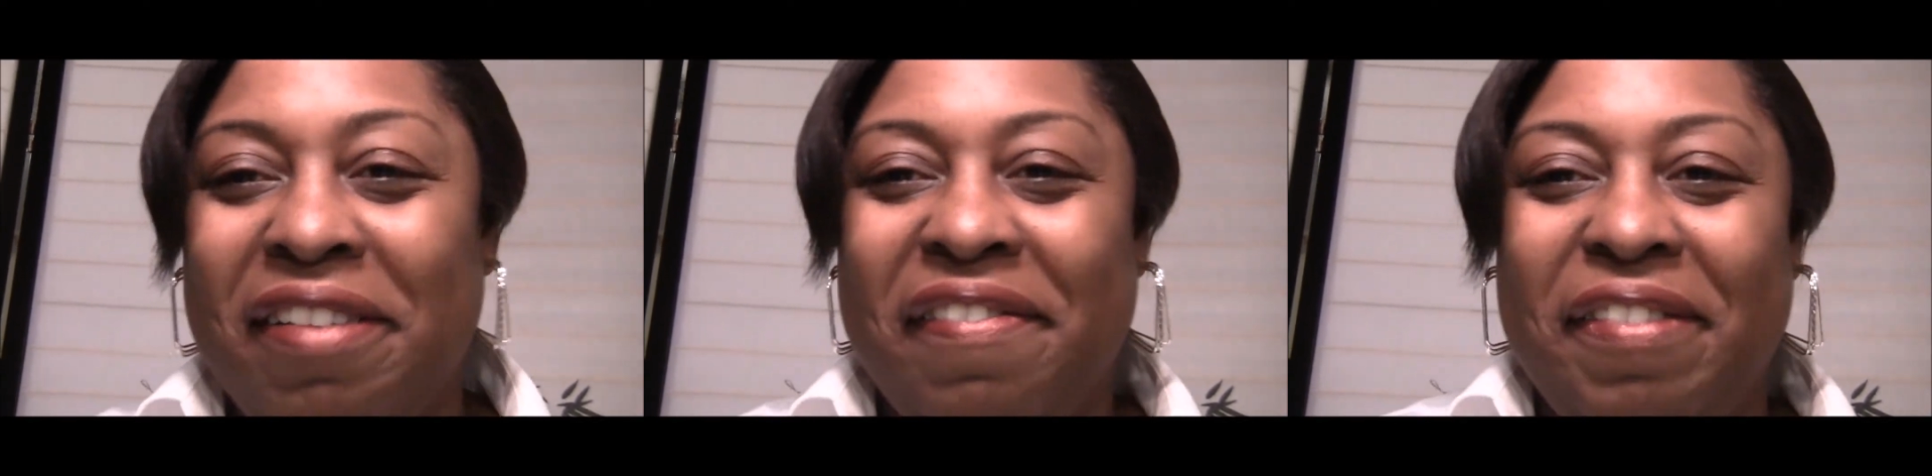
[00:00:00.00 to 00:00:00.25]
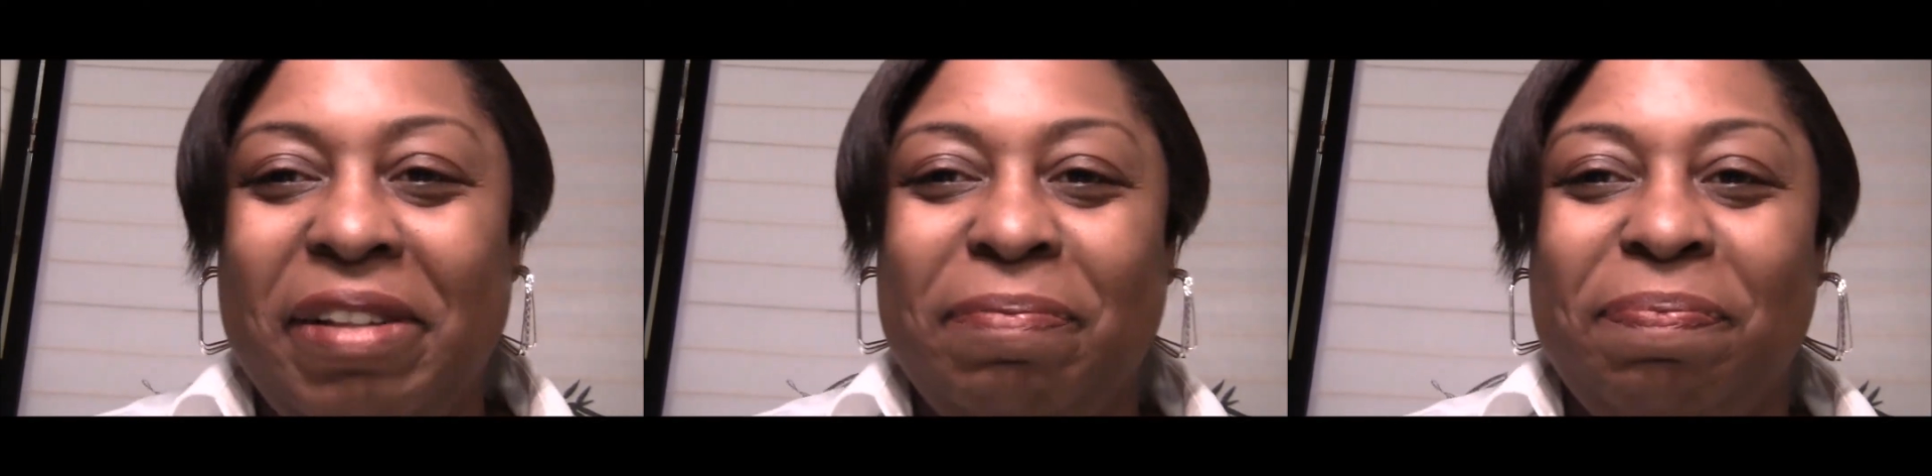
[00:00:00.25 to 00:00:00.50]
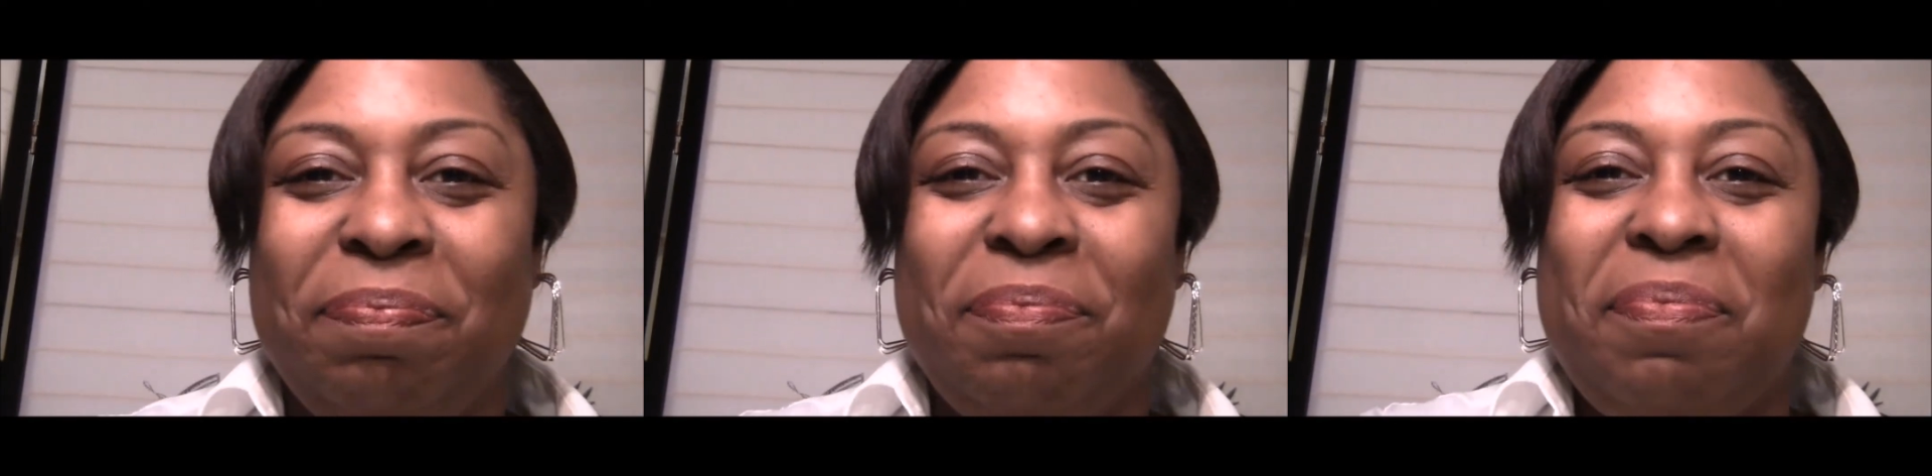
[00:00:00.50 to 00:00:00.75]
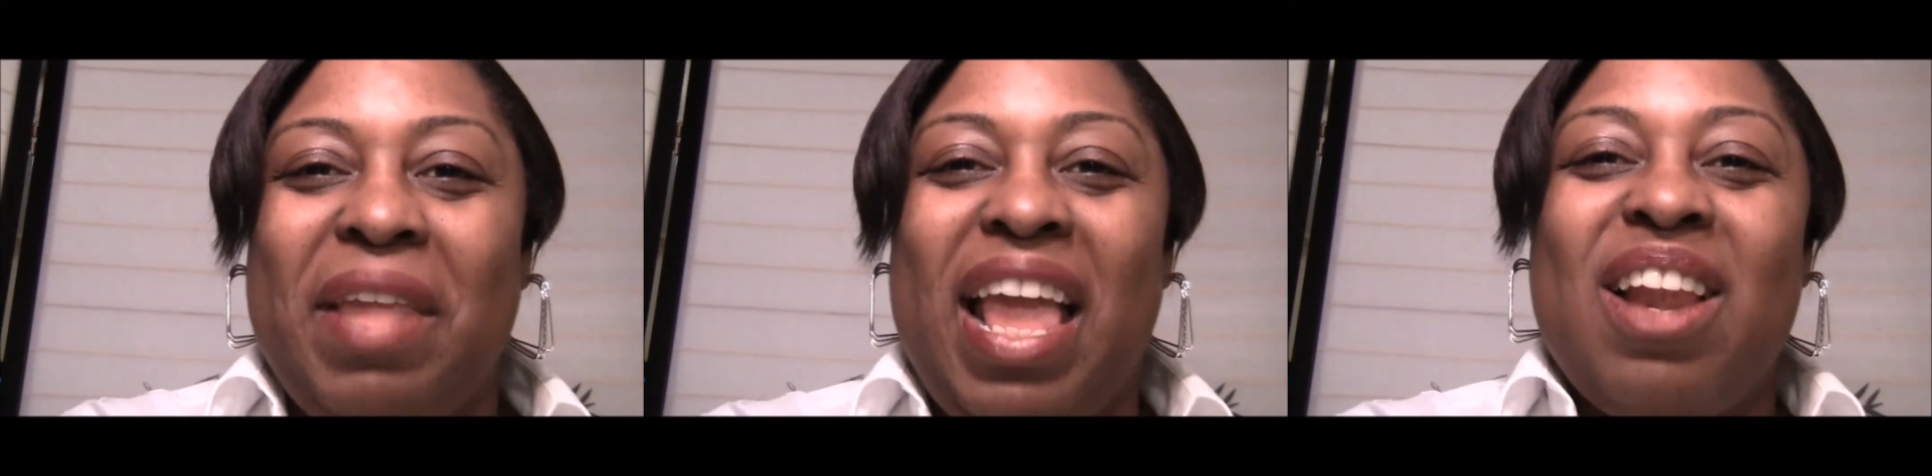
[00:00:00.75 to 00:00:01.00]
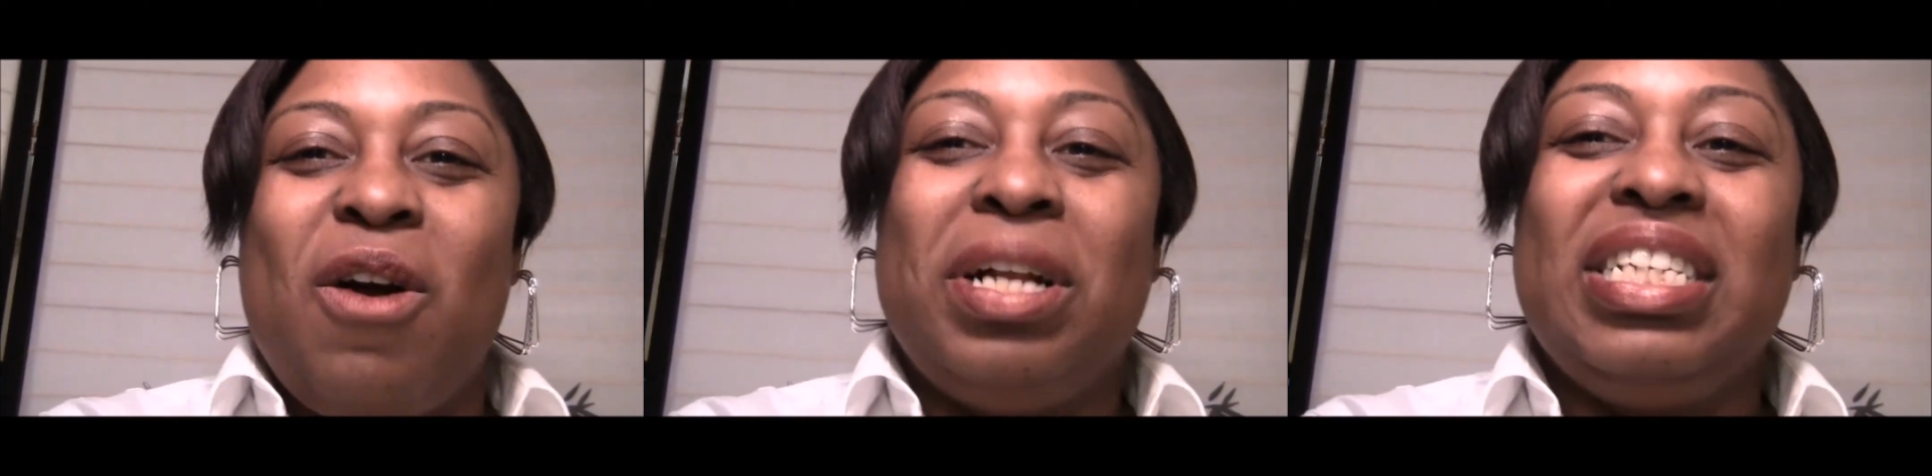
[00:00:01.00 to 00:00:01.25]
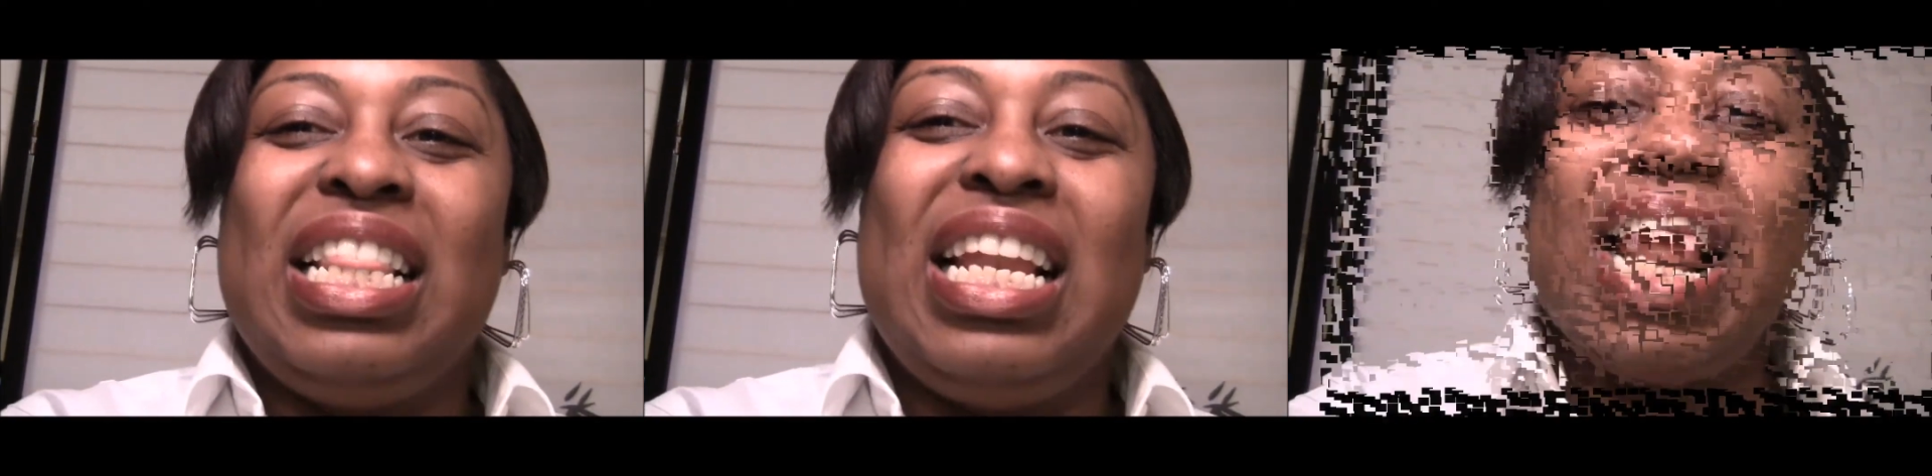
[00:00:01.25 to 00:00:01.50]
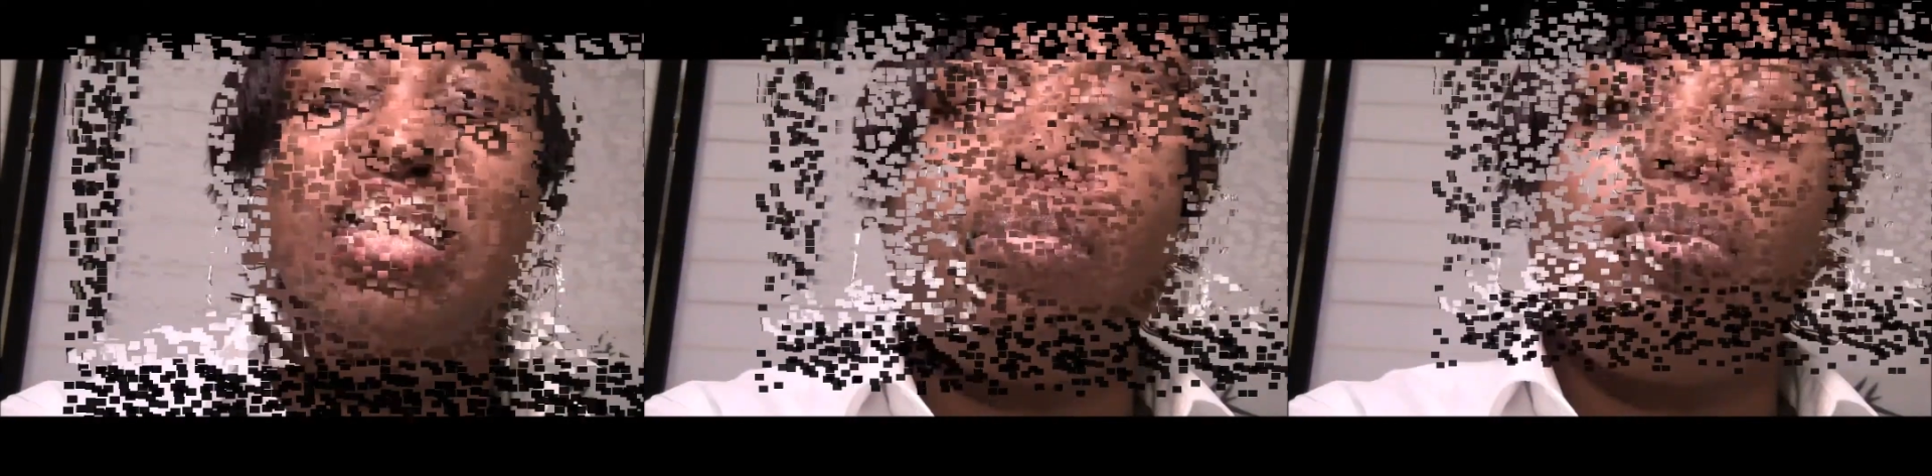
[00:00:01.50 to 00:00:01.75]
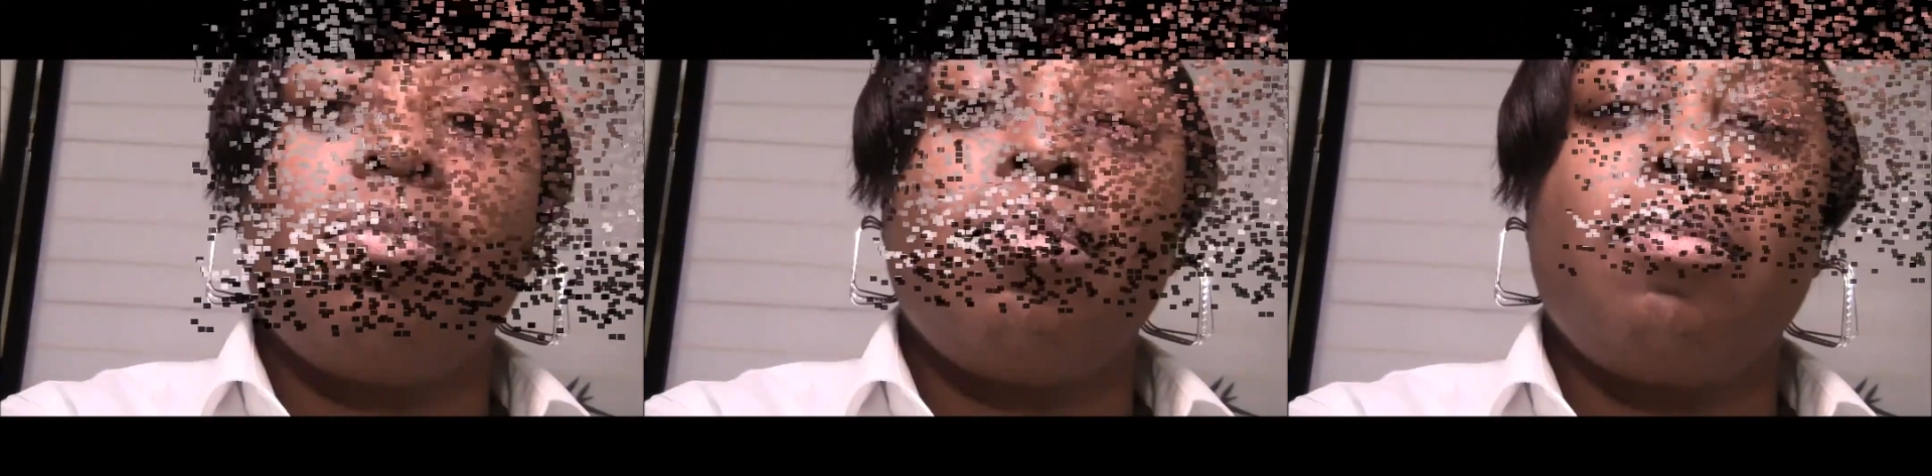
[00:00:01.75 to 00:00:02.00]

of and on to the next one.